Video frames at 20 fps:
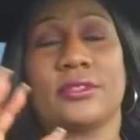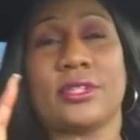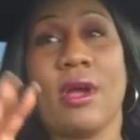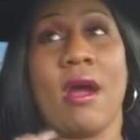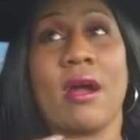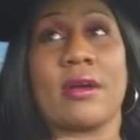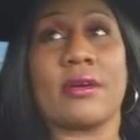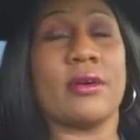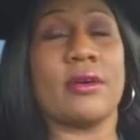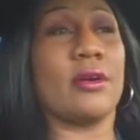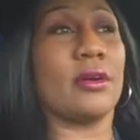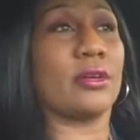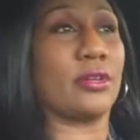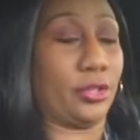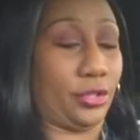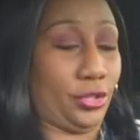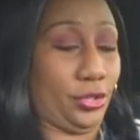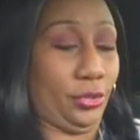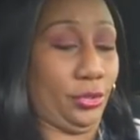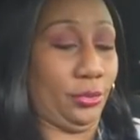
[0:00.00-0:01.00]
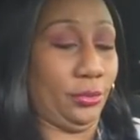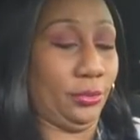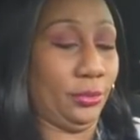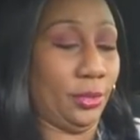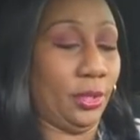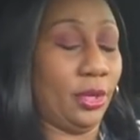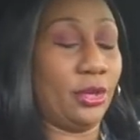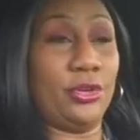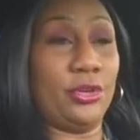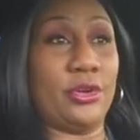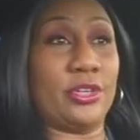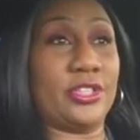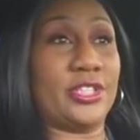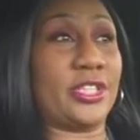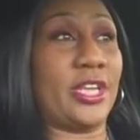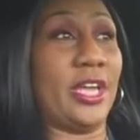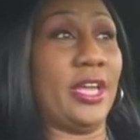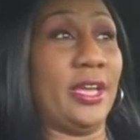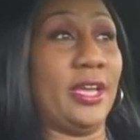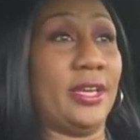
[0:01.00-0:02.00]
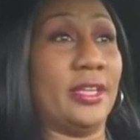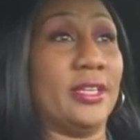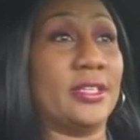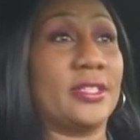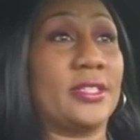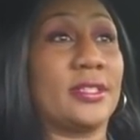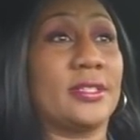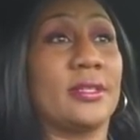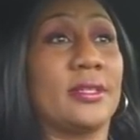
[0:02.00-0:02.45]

because your skin is,